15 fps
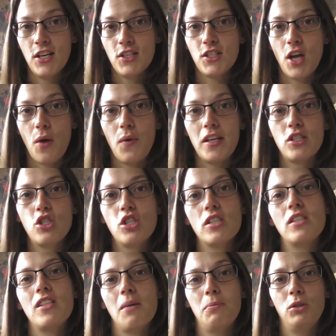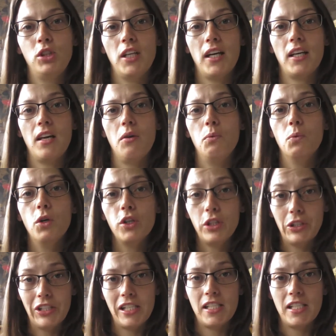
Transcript: So it's just double checking what your